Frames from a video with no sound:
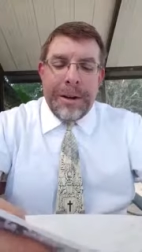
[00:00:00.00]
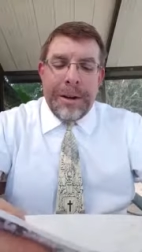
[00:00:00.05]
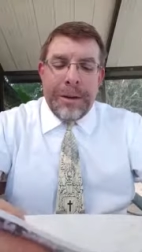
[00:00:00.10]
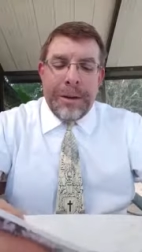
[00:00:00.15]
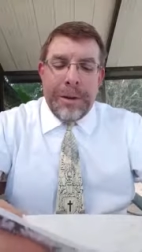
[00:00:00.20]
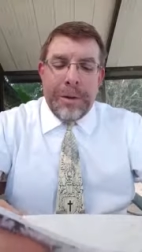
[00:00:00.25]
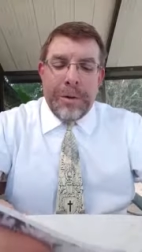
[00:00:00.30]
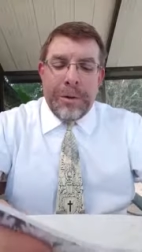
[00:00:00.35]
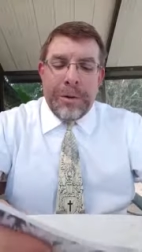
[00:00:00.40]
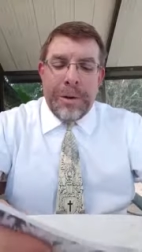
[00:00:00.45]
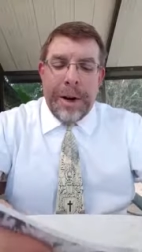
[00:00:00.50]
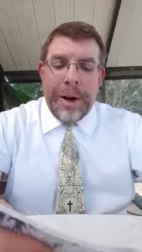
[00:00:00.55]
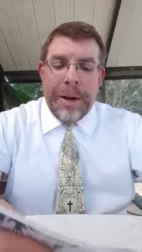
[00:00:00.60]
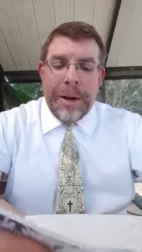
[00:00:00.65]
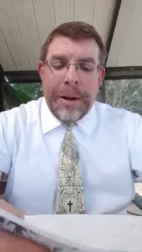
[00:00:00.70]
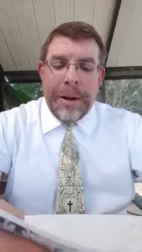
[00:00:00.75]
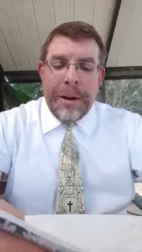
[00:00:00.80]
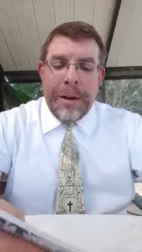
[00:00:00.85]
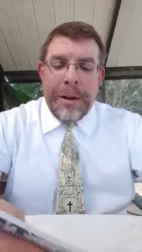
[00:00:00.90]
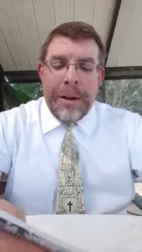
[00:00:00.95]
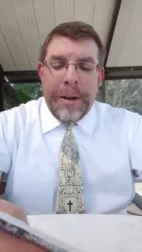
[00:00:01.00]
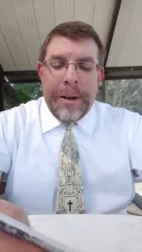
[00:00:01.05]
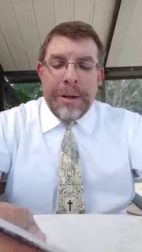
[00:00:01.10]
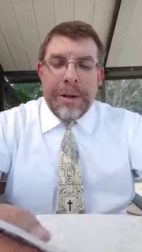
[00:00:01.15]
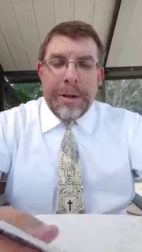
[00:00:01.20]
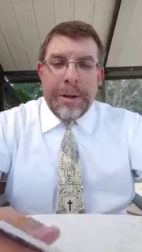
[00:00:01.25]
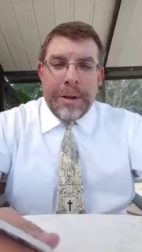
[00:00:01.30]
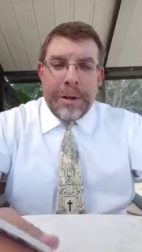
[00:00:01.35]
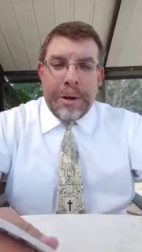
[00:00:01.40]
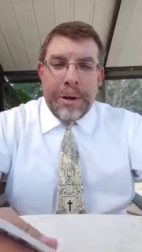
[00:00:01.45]
don't try to
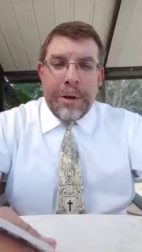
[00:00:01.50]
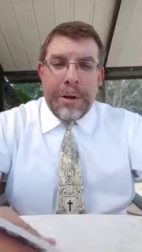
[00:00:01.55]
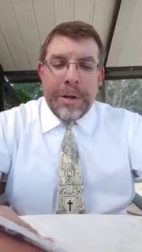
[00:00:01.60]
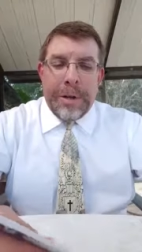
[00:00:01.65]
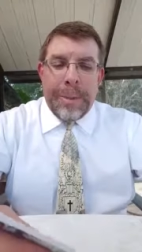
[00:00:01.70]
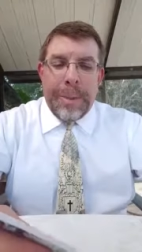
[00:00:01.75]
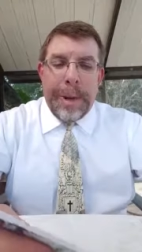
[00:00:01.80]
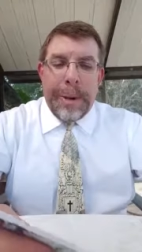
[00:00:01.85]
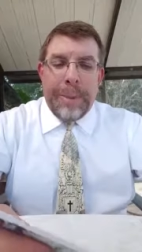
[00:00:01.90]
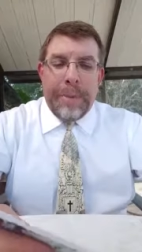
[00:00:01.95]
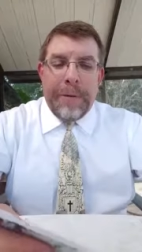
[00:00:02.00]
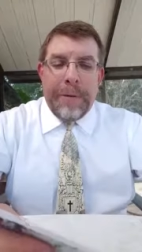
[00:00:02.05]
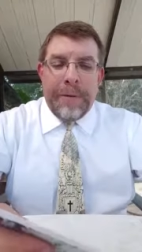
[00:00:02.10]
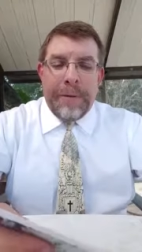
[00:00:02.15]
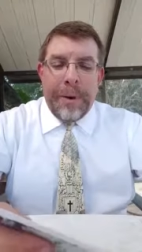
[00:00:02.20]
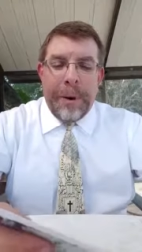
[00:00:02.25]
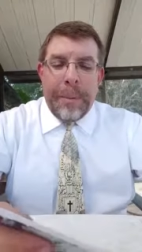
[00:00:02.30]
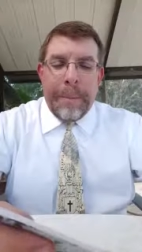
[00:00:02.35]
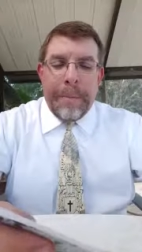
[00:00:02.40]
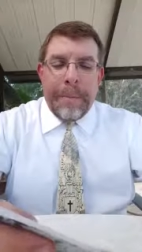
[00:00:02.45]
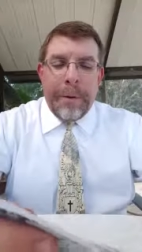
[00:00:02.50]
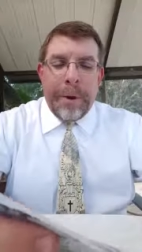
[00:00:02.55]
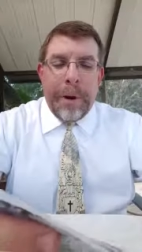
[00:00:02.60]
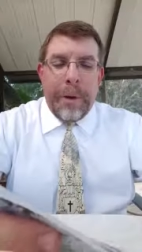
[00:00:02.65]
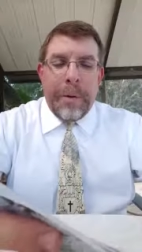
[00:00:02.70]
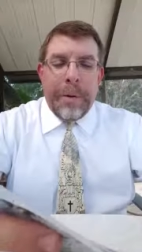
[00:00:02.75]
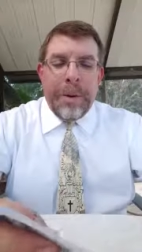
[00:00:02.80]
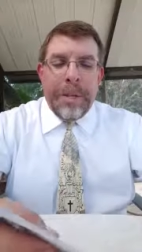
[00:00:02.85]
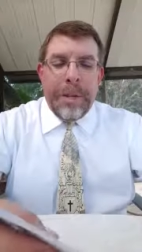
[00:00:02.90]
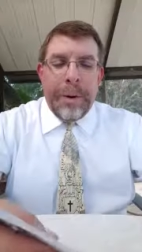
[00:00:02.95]
discourage people from
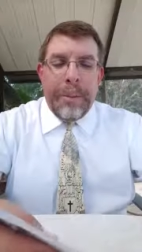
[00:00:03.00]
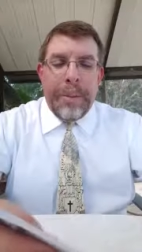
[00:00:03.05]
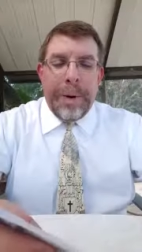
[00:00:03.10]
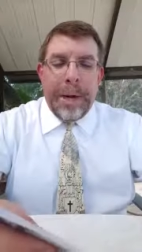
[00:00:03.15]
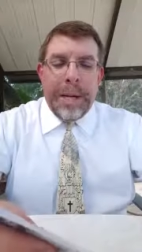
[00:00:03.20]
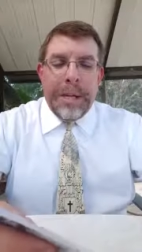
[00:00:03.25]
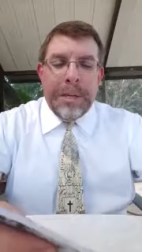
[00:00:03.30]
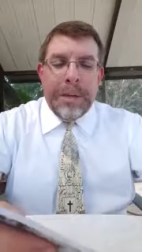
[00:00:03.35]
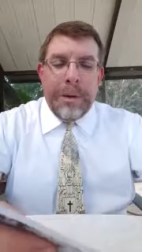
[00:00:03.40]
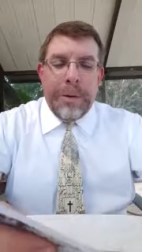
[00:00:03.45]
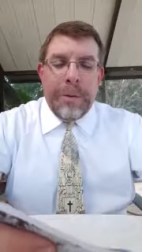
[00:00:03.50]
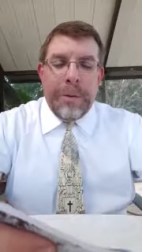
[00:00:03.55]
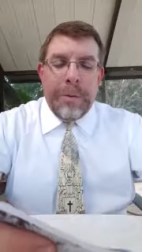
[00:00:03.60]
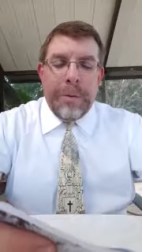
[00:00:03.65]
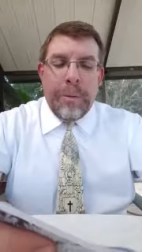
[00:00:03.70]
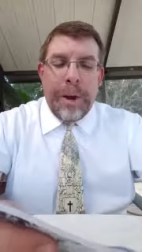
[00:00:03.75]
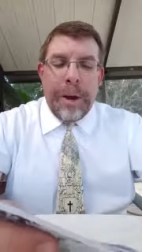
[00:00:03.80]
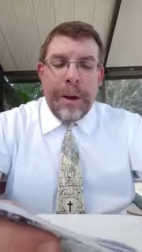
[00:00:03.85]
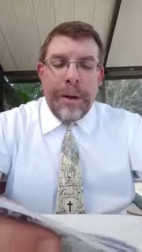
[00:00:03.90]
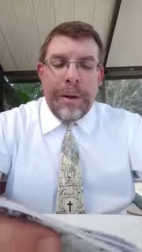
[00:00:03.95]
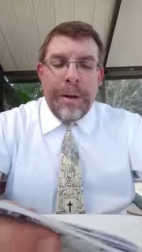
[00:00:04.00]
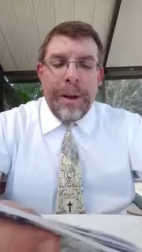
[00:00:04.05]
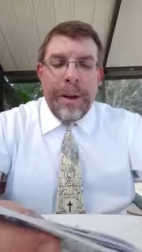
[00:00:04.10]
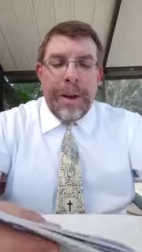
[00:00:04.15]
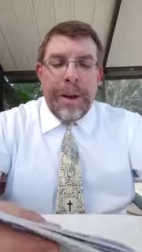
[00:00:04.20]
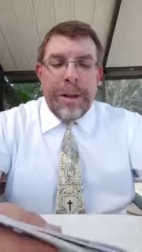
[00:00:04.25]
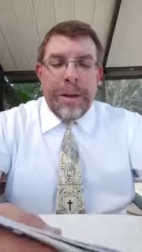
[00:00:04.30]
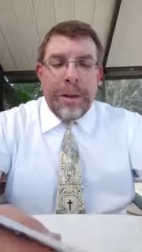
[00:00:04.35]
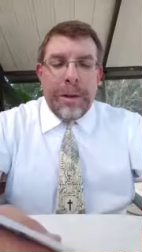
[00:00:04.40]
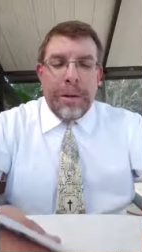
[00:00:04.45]
going someplace certain where
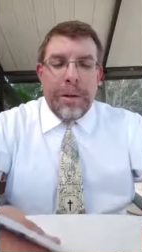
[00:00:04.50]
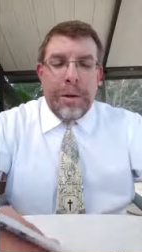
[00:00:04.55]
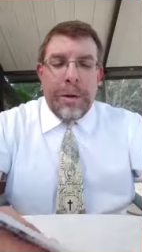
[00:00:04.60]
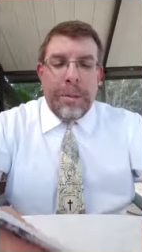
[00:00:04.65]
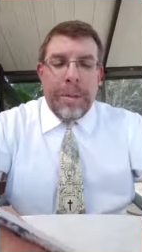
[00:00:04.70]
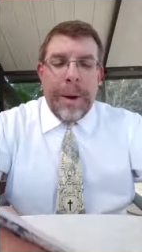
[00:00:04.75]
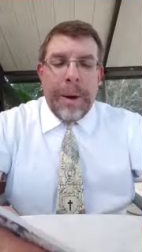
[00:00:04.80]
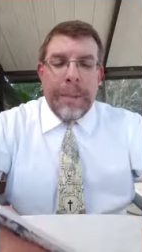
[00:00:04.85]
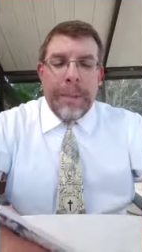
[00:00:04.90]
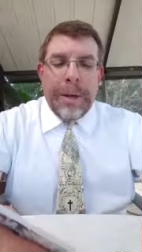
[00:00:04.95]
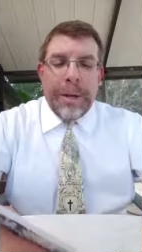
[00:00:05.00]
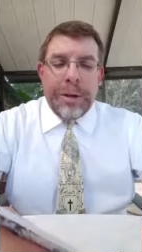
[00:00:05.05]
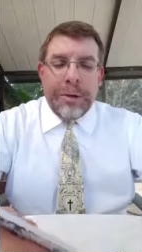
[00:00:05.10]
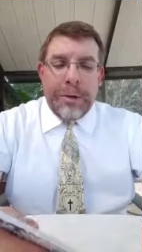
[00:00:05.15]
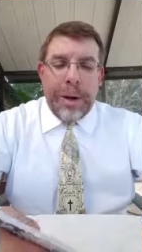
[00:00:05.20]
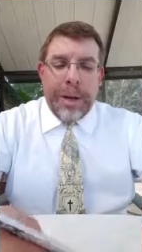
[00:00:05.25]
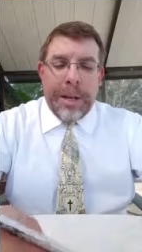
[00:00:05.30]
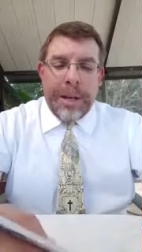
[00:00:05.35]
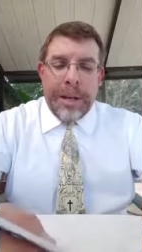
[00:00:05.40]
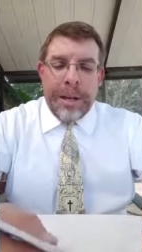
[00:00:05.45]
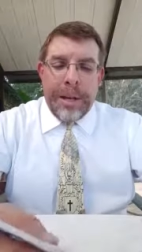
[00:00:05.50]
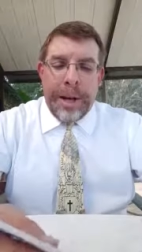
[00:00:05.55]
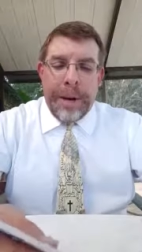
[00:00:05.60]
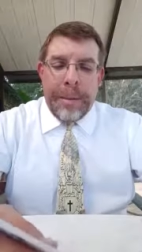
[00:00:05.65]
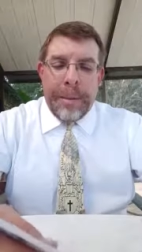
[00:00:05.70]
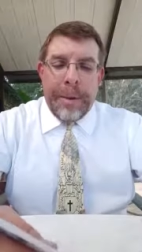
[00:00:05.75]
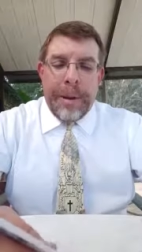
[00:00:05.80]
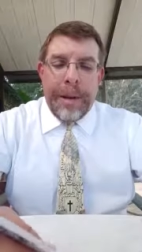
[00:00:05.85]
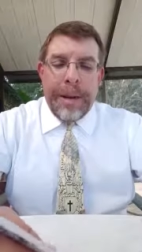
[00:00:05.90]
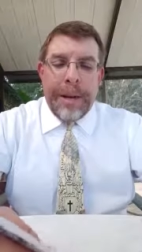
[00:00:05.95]
the Lord might be directing
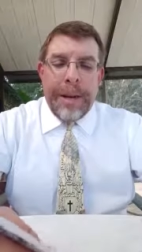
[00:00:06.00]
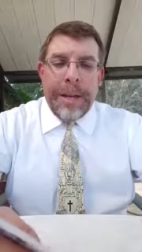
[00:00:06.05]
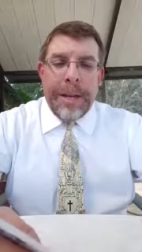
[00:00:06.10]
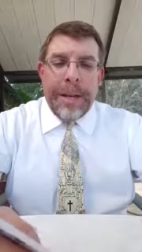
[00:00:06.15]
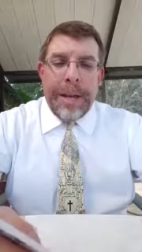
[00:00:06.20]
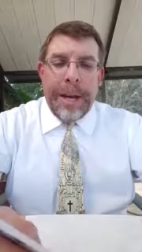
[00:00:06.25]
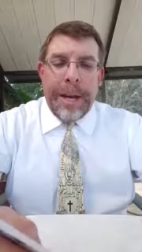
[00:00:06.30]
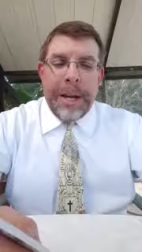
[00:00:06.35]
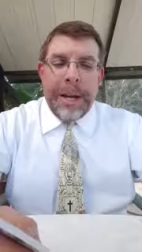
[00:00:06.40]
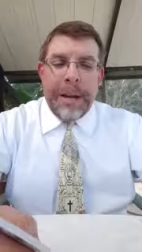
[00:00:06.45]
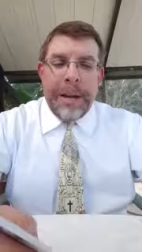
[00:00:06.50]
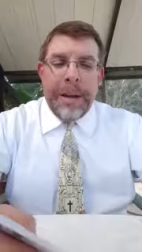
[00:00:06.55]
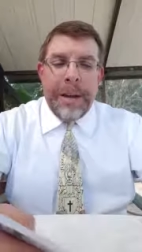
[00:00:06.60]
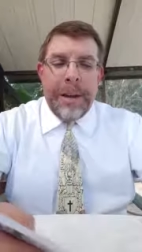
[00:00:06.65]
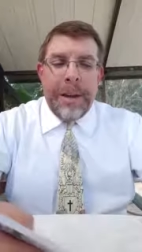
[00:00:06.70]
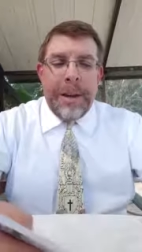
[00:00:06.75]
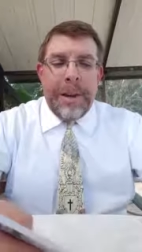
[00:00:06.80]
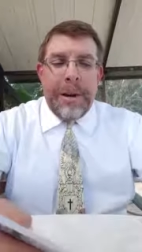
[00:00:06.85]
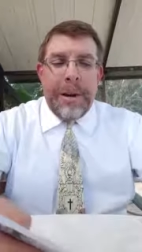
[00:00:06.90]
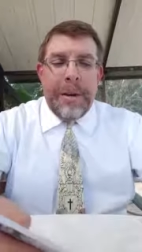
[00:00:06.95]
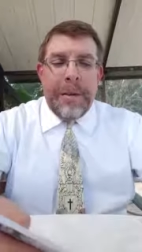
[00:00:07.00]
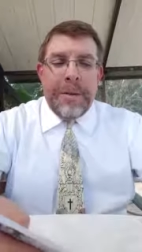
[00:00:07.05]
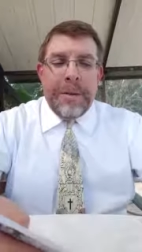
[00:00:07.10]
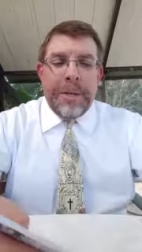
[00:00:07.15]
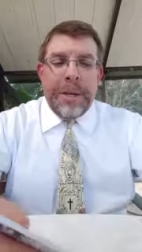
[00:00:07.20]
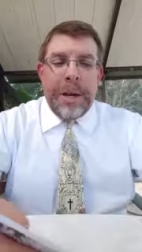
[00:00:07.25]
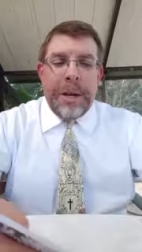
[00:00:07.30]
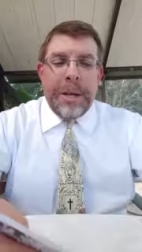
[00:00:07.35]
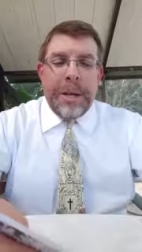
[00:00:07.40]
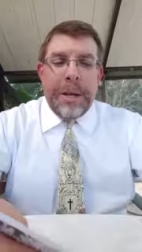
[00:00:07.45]
them. And then all of a
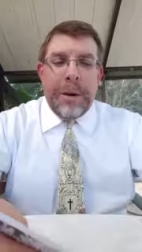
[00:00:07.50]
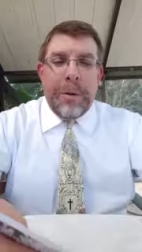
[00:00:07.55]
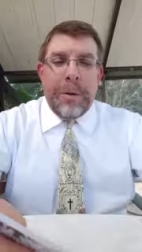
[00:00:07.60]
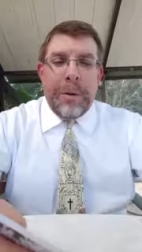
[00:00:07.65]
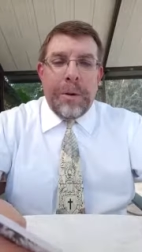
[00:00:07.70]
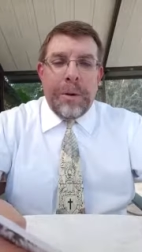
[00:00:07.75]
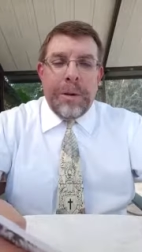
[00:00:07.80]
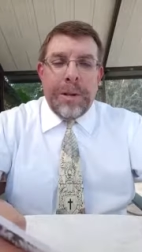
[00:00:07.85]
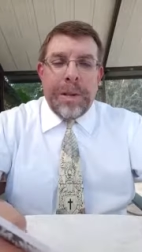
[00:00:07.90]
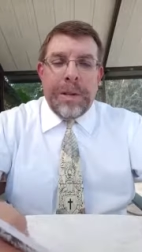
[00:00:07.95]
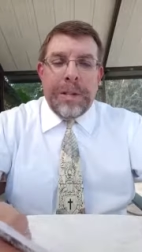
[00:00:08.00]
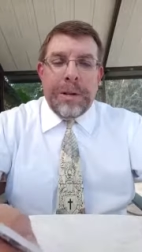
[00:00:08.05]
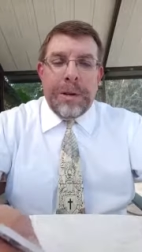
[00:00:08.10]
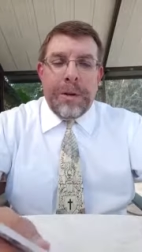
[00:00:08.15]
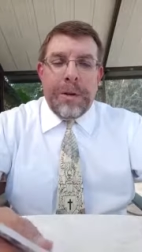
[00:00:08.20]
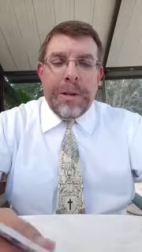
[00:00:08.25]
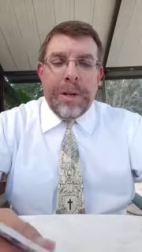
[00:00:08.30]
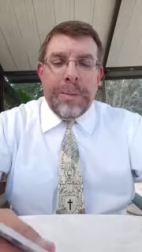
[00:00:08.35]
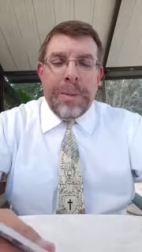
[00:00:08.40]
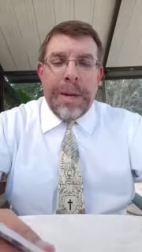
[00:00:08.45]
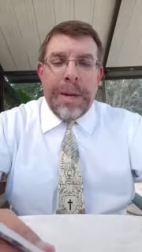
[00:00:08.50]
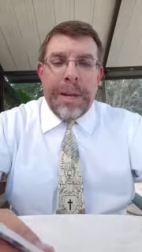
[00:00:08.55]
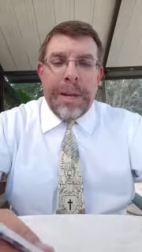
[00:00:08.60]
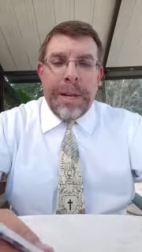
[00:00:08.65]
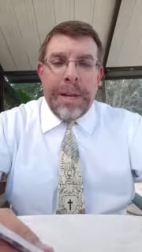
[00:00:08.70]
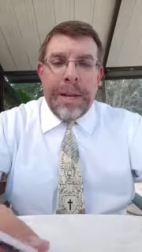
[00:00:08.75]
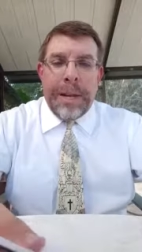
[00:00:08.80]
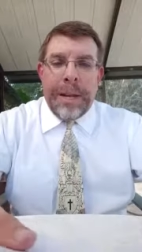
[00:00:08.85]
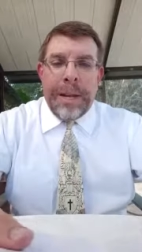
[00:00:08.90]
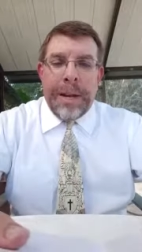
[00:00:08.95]
sudden you were discouragement,
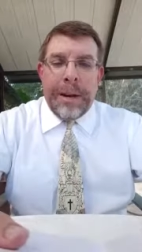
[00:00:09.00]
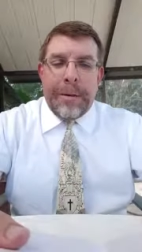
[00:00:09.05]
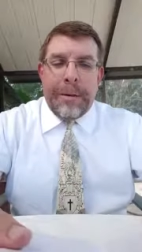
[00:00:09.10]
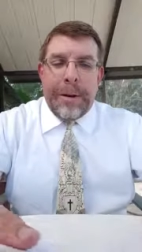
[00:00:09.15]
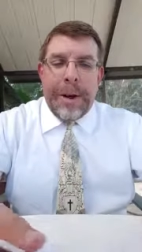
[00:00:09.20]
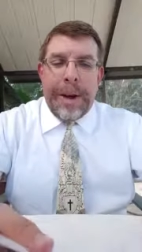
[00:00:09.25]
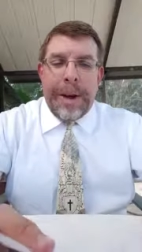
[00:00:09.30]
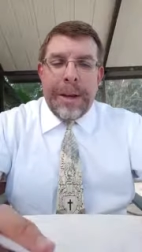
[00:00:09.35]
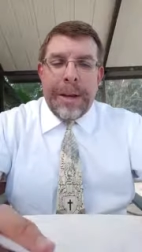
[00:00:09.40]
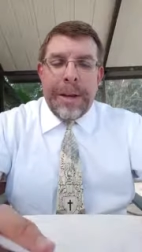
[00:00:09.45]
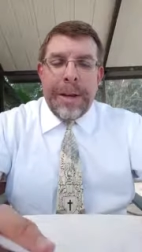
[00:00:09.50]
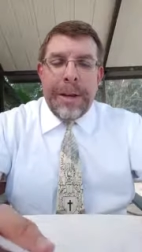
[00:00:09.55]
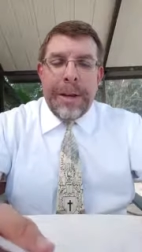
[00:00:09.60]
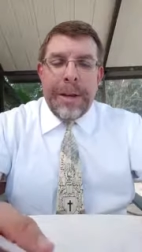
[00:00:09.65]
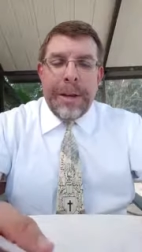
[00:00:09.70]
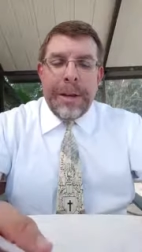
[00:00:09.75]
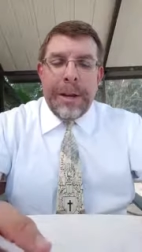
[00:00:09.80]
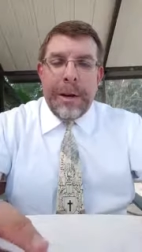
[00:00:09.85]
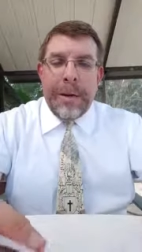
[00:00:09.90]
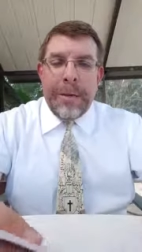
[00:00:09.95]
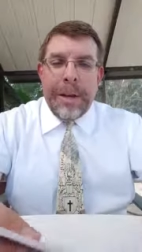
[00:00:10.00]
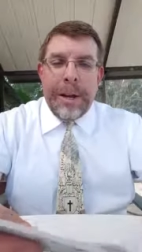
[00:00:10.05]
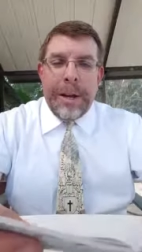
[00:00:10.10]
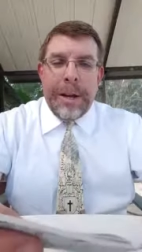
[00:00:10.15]
and then later on, you know, they